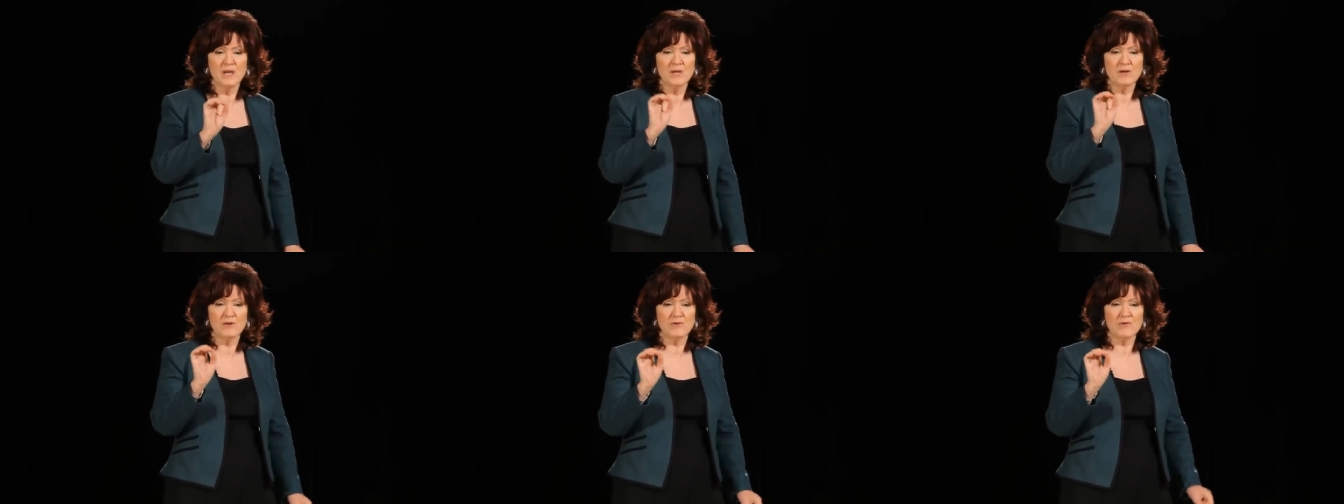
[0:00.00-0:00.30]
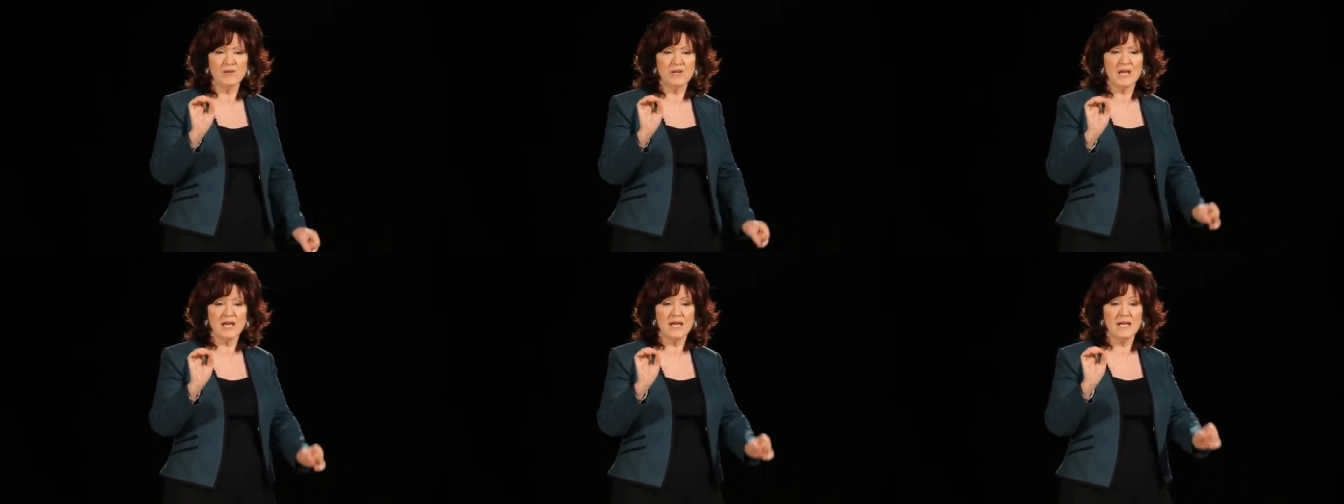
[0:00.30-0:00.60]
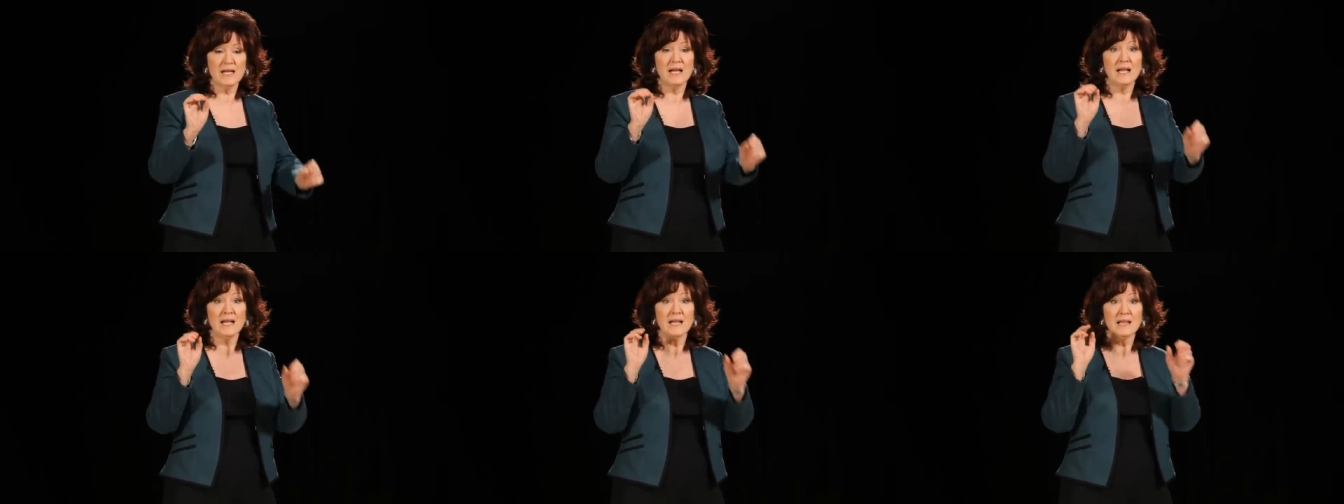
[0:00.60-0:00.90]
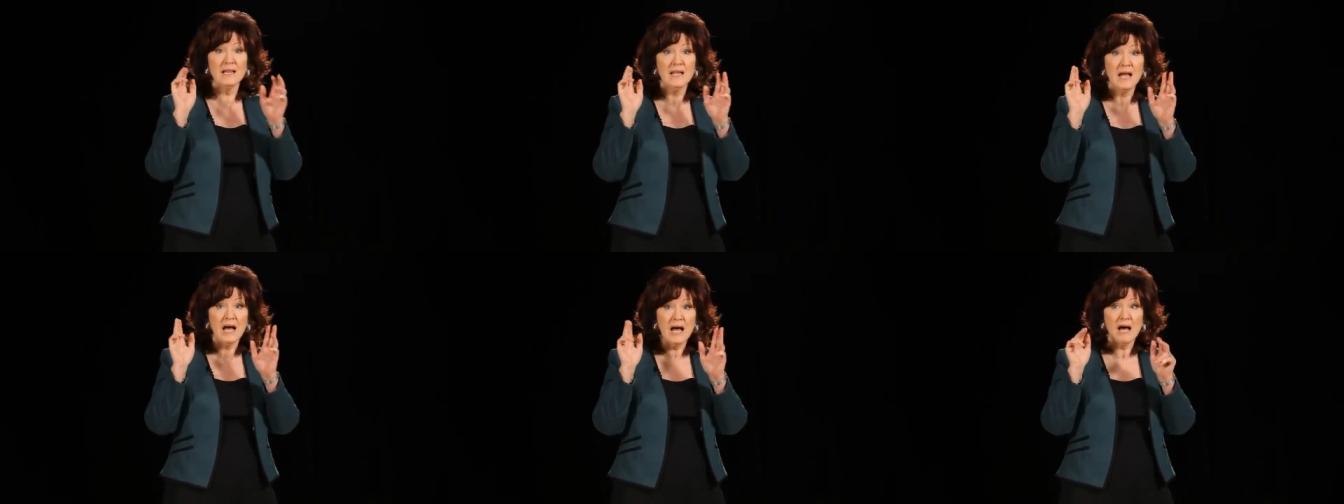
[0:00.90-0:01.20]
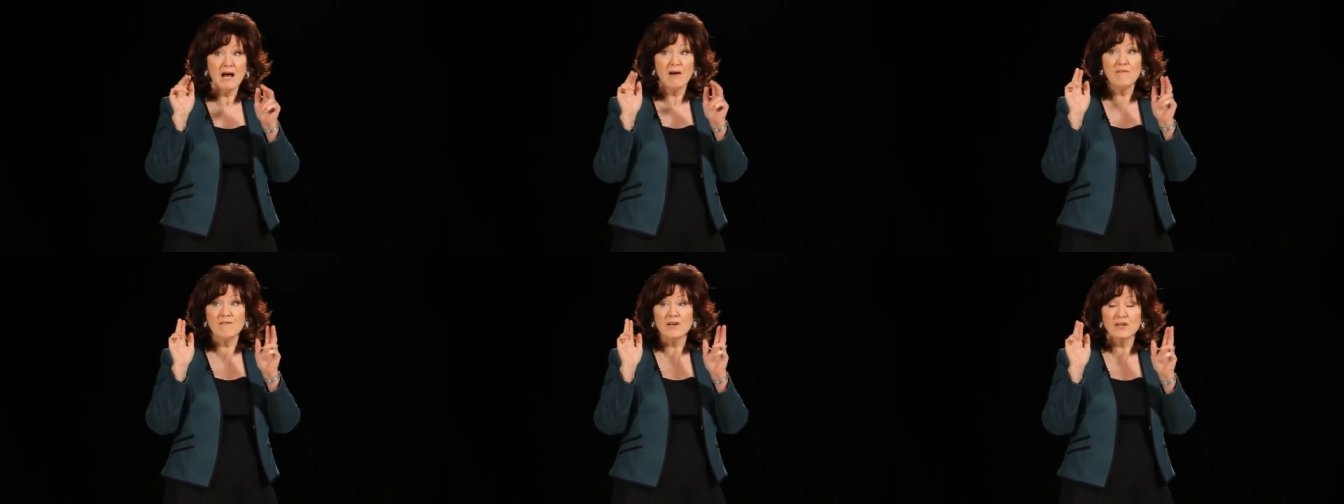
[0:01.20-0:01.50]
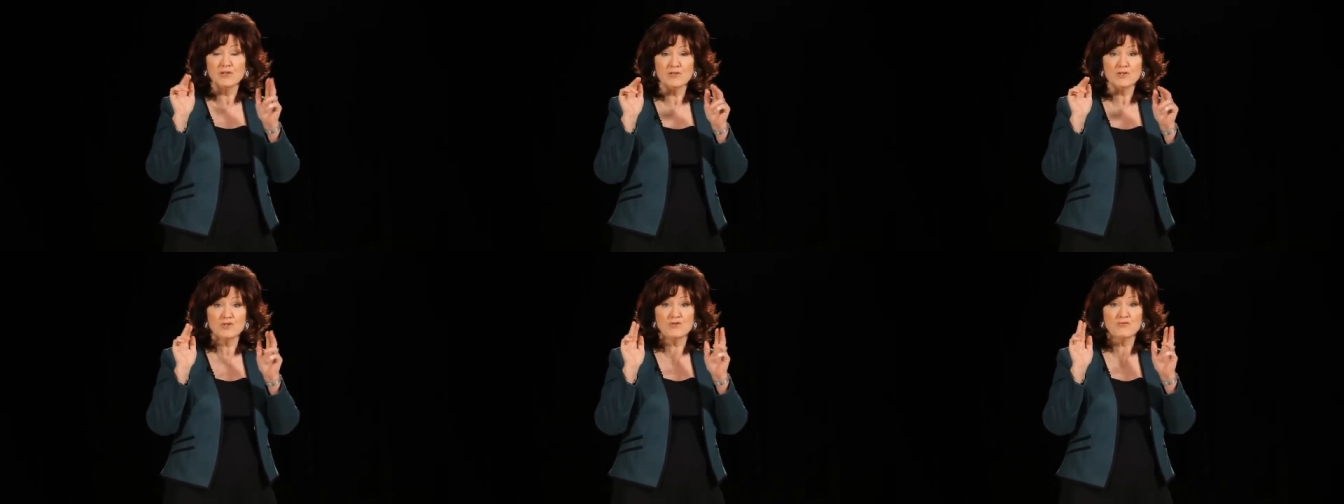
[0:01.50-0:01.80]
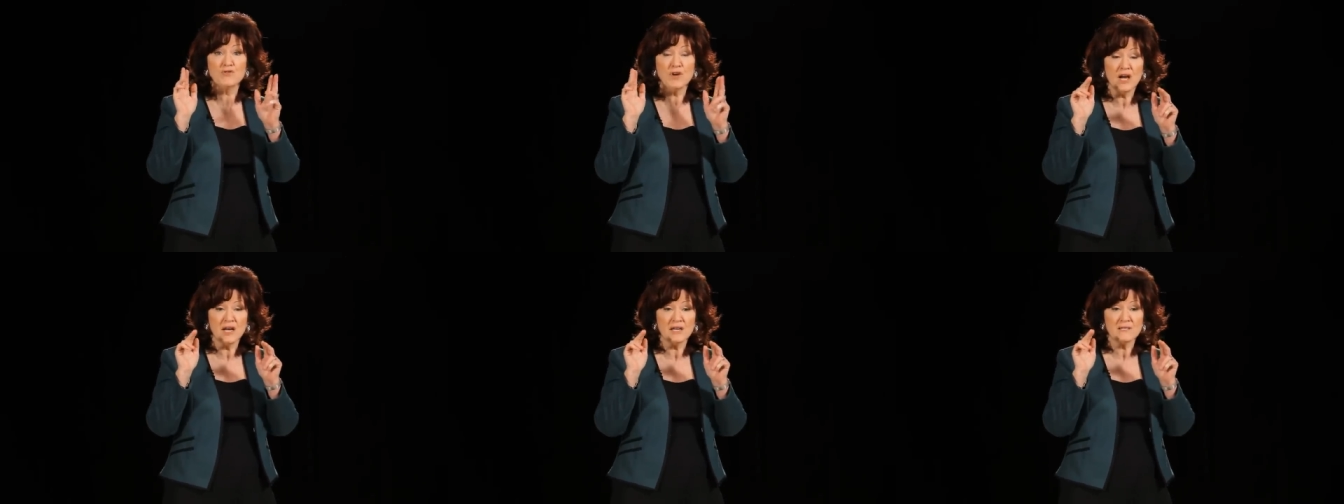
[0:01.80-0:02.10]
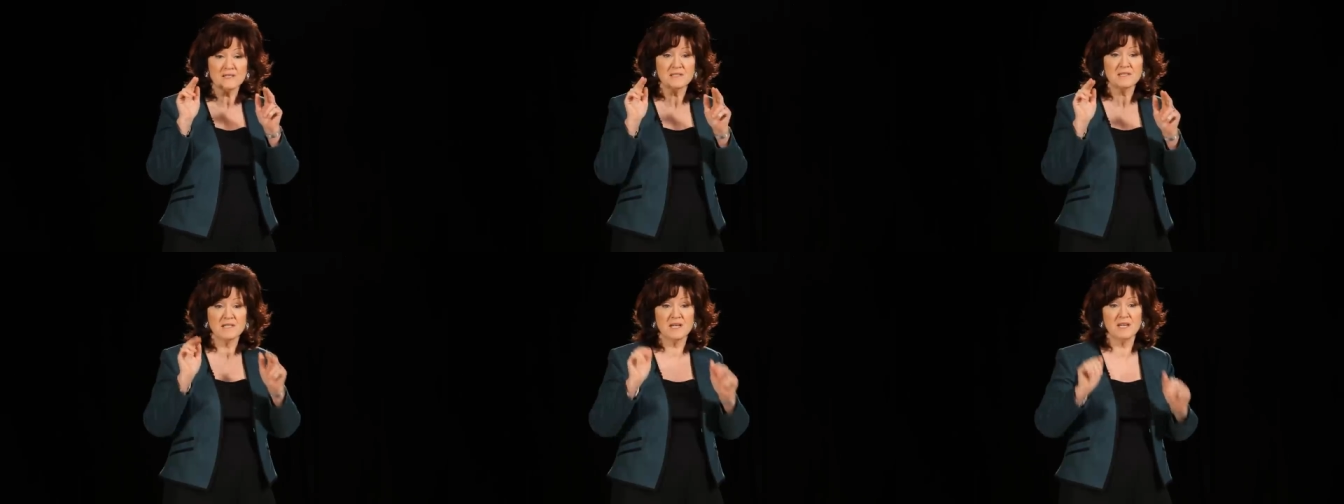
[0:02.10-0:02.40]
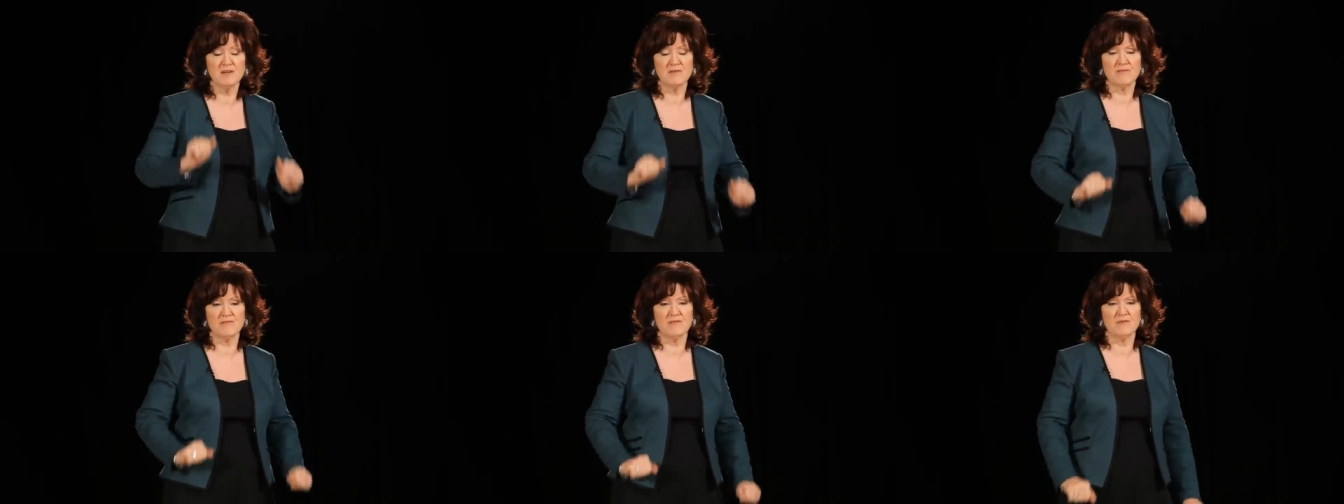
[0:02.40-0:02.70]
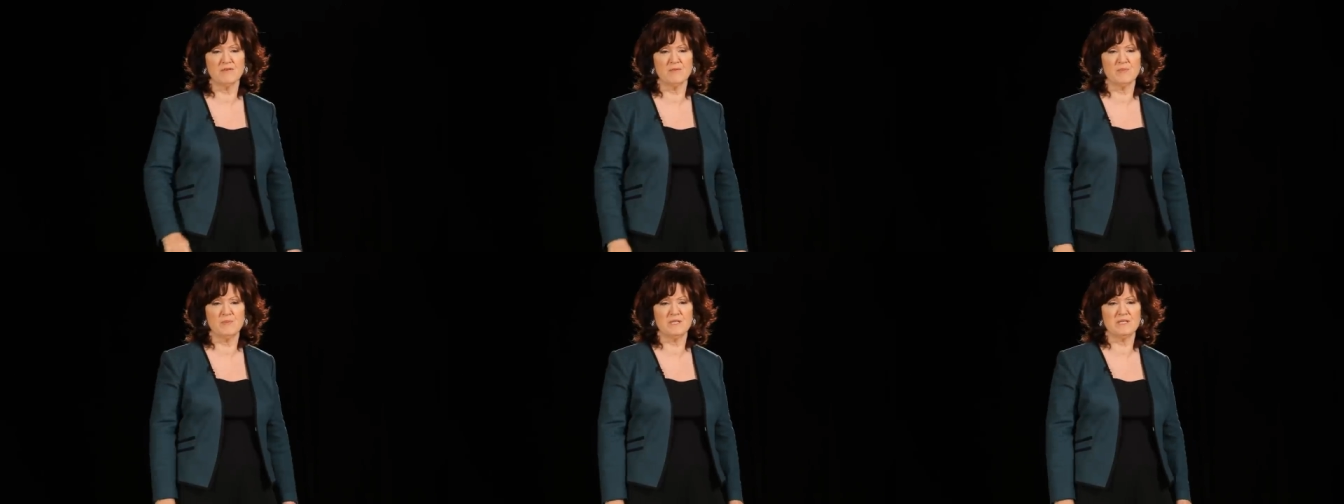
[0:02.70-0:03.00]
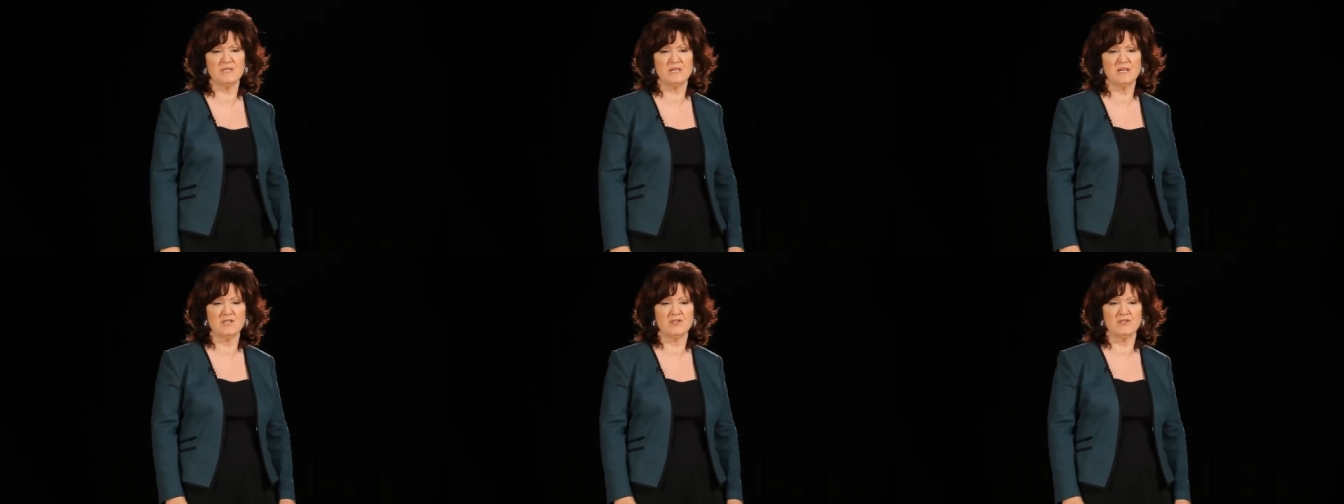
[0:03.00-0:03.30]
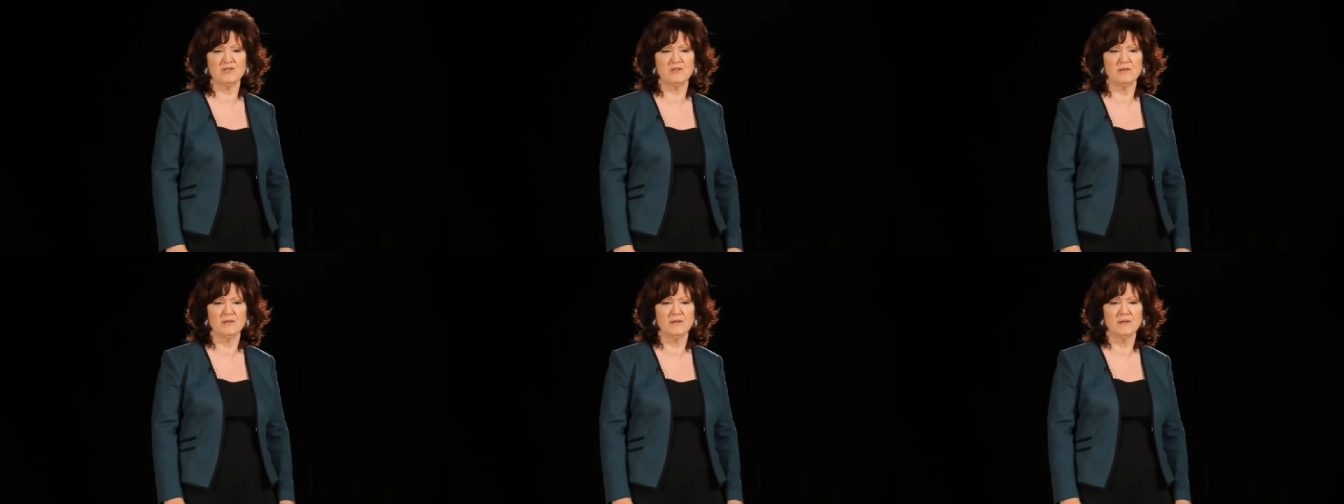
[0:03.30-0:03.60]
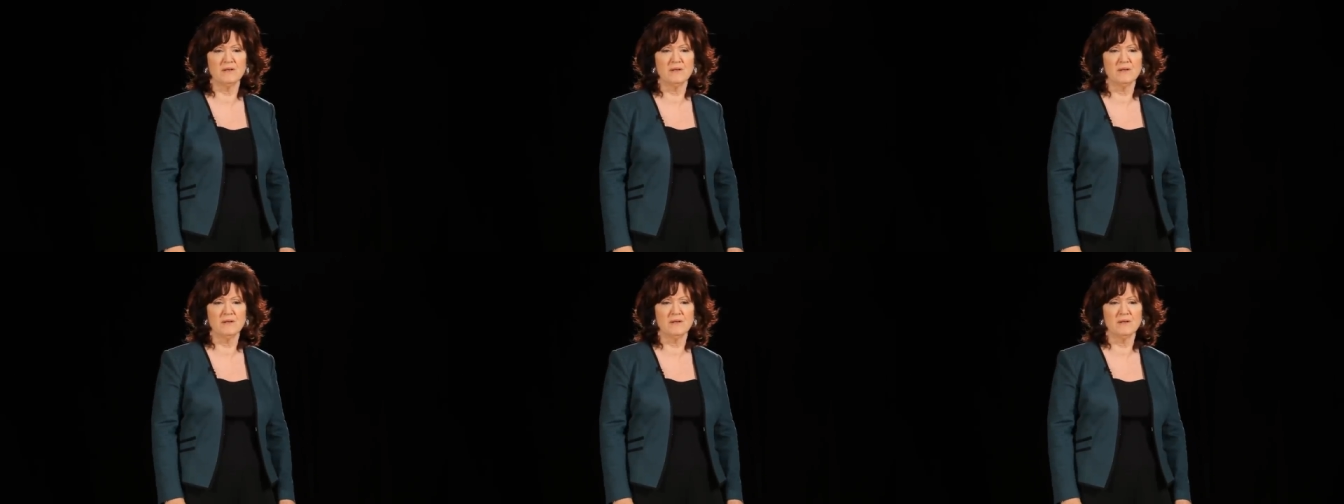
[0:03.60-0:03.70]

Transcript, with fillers: create love and trust in a therapy session?